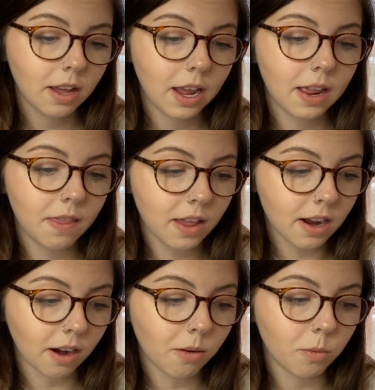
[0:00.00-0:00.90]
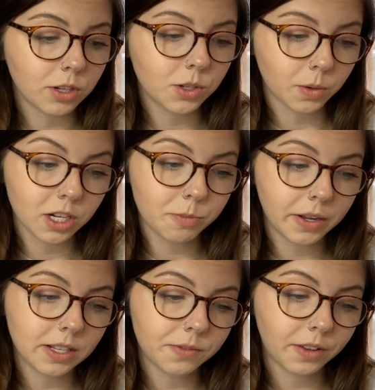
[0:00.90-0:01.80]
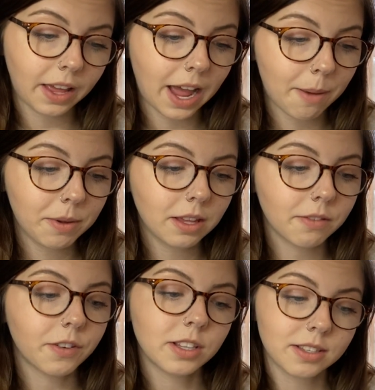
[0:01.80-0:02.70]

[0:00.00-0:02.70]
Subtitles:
And there were storage bins for the